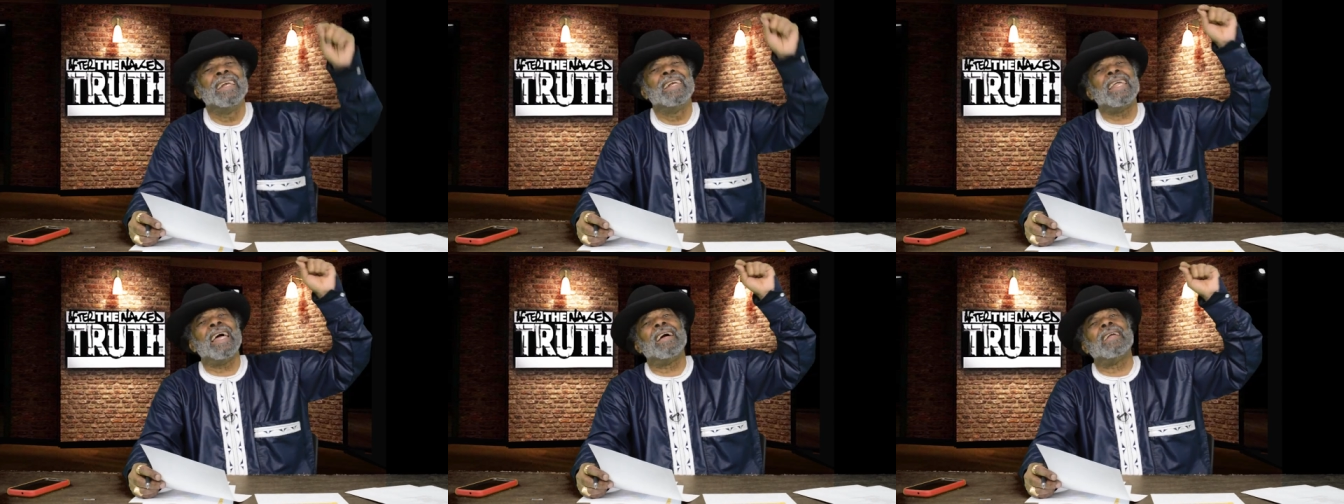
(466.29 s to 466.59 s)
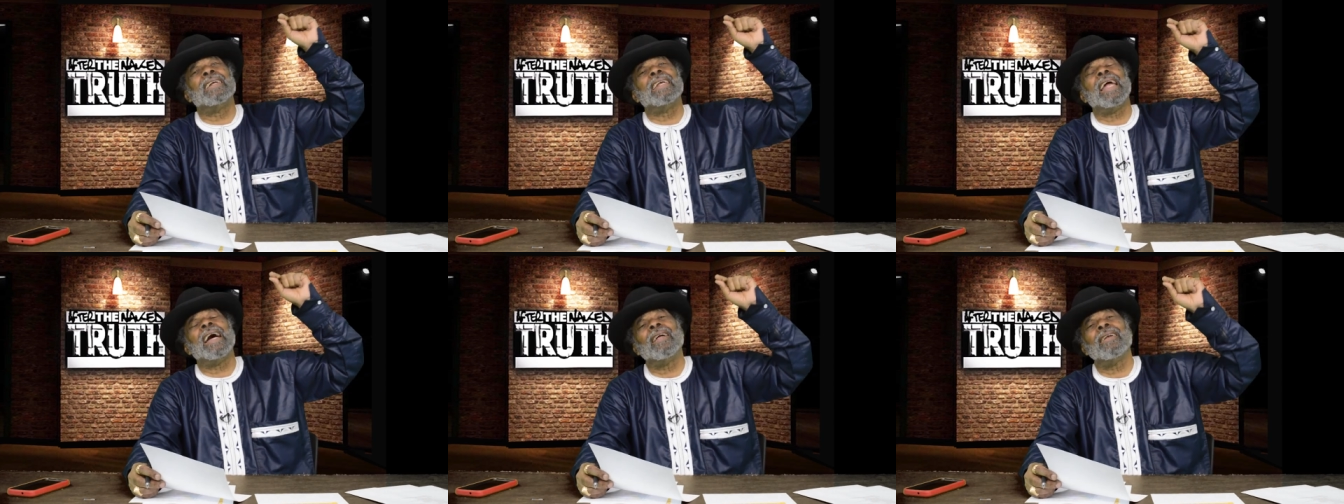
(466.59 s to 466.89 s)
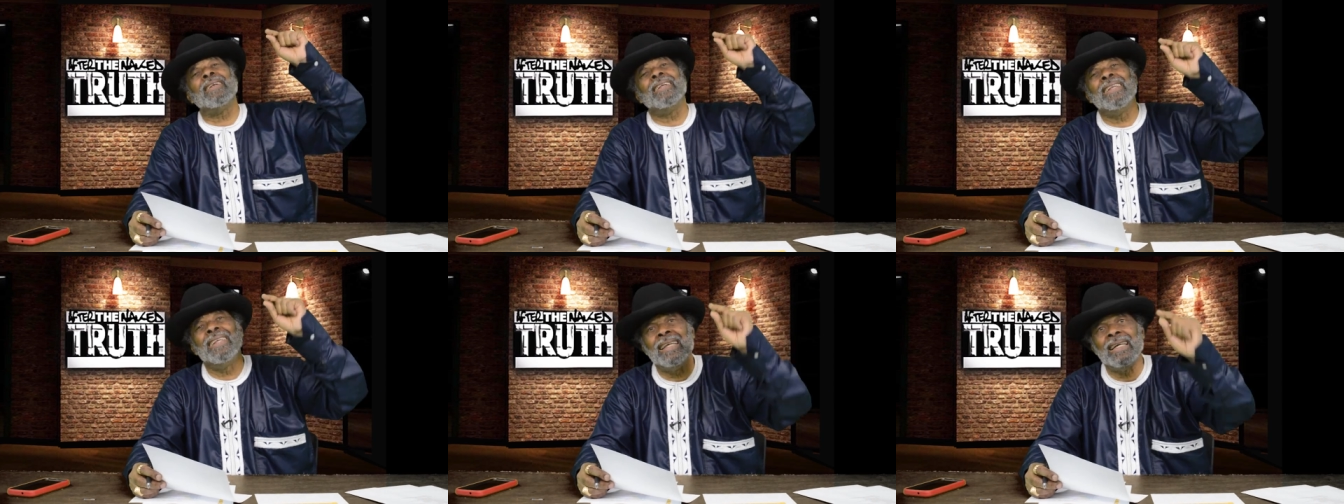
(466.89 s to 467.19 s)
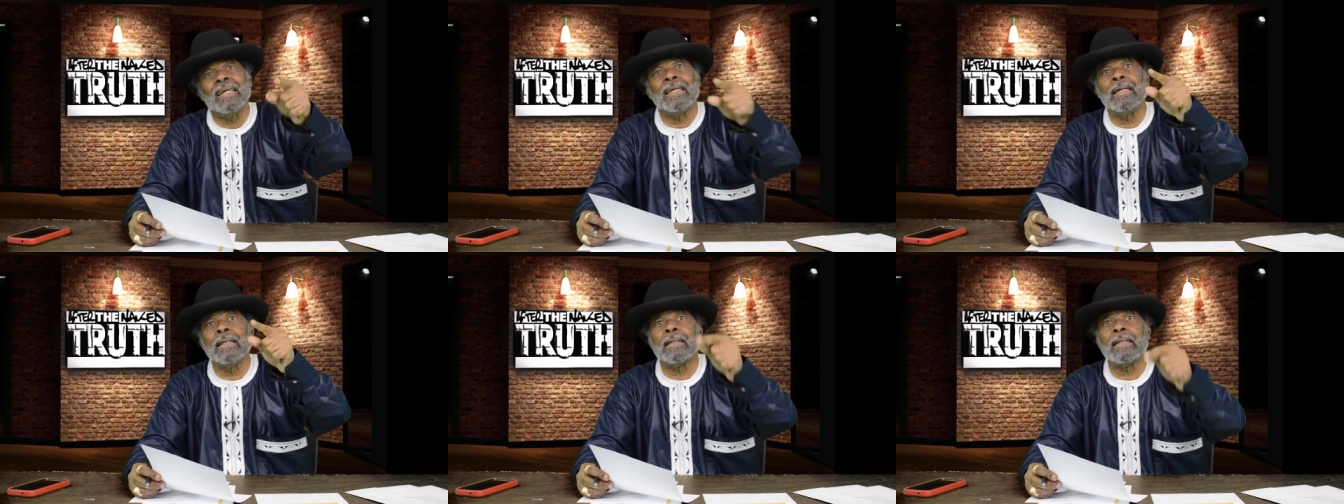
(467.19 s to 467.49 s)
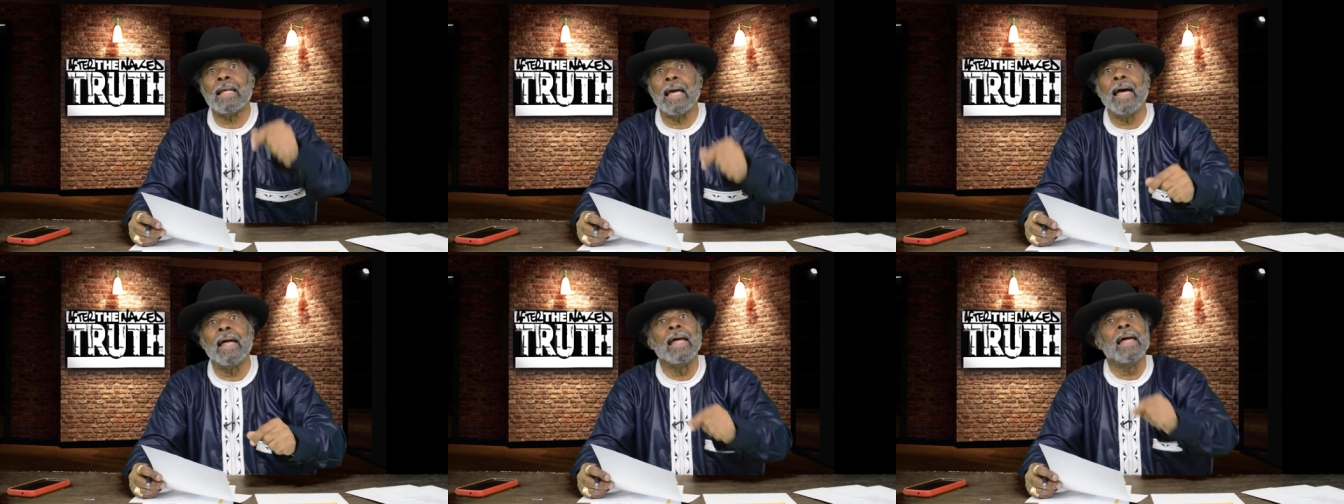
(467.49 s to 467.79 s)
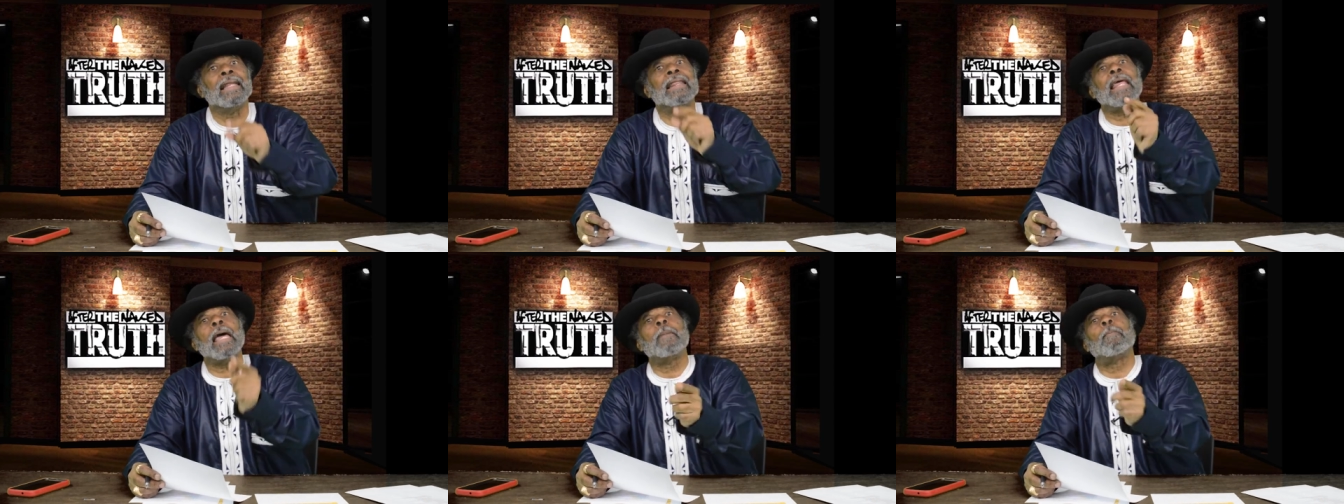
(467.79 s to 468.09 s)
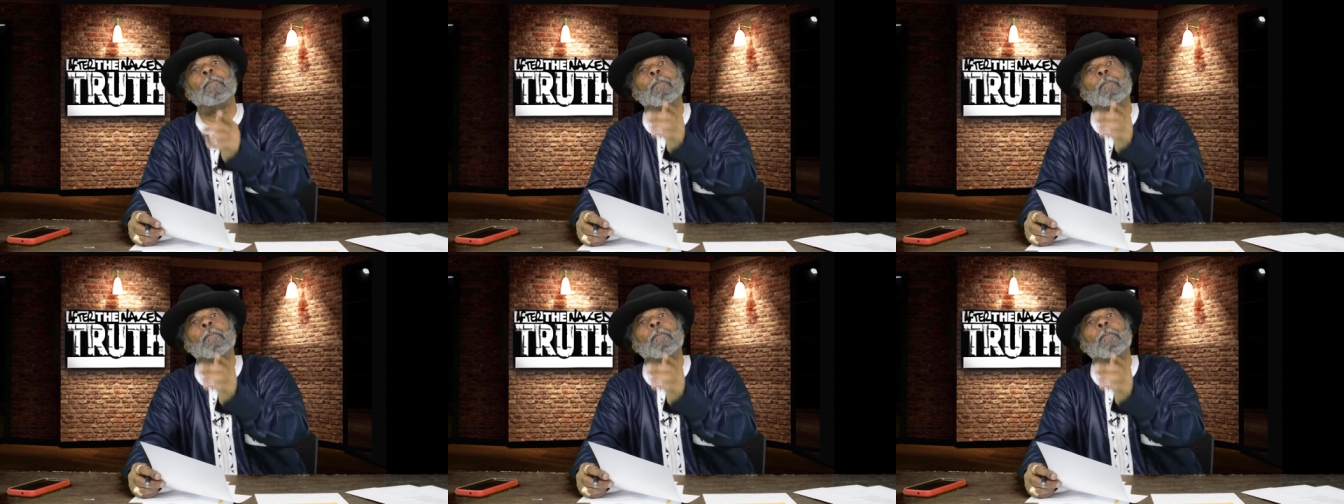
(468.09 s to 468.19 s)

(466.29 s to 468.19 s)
Now, now look at that. They